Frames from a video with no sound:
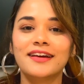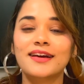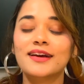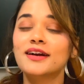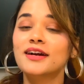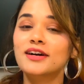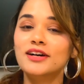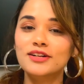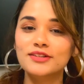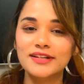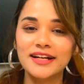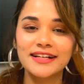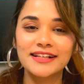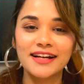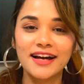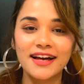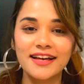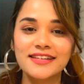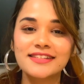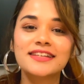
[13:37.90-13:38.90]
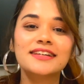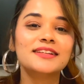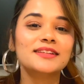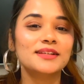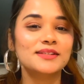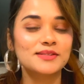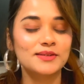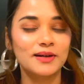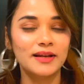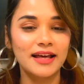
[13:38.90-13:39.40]
Alright guys, that's
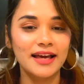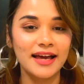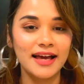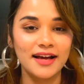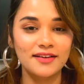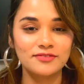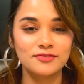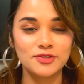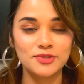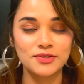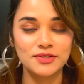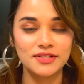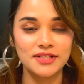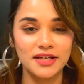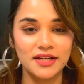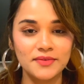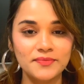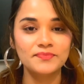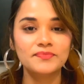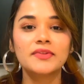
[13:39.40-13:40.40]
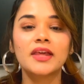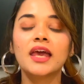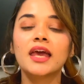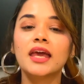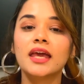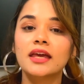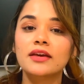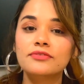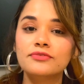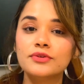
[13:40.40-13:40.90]
all I have for today.
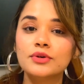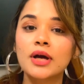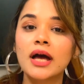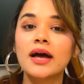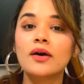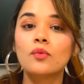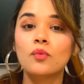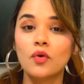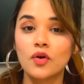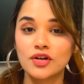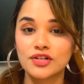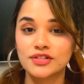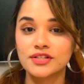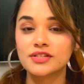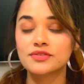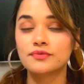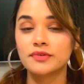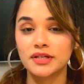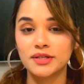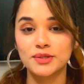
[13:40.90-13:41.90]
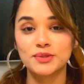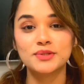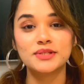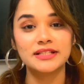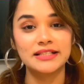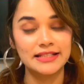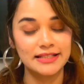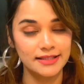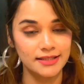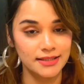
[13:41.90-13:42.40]
If you have watched this video till
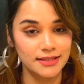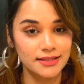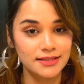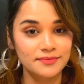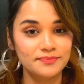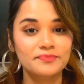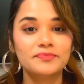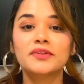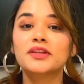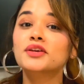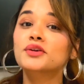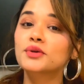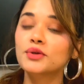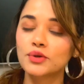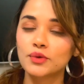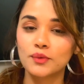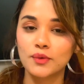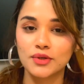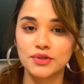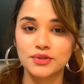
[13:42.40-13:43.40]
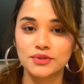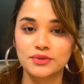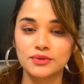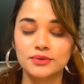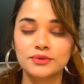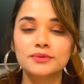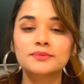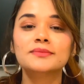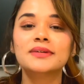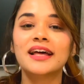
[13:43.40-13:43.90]
here, you know what to
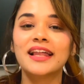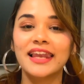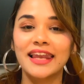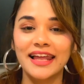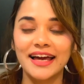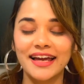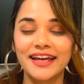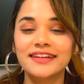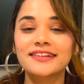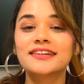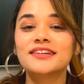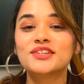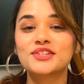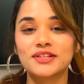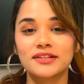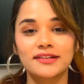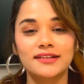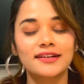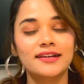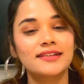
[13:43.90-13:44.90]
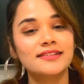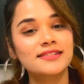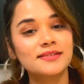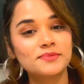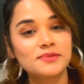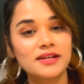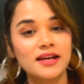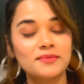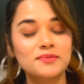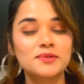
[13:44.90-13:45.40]
do. Like, share and
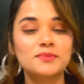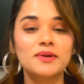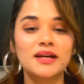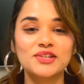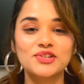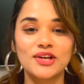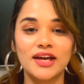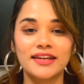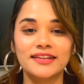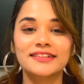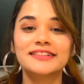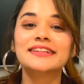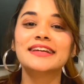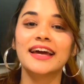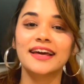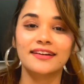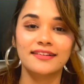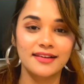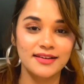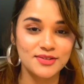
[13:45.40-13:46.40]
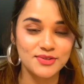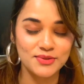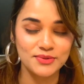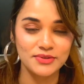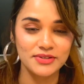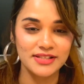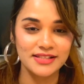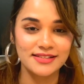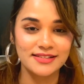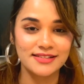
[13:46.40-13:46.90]
subscribe to my channel Canada
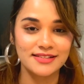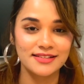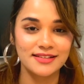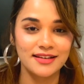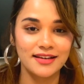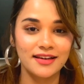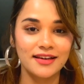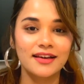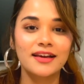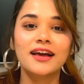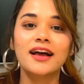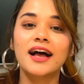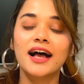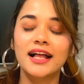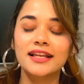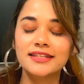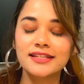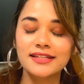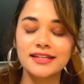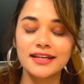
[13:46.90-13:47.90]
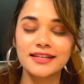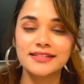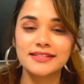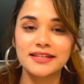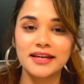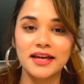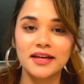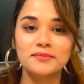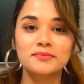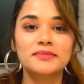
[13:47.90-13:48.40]
Stories. Until next
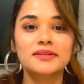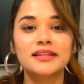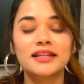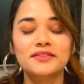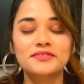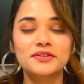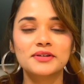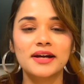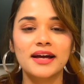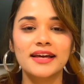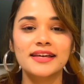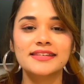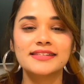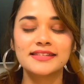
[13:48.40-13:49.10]
time, love you guys.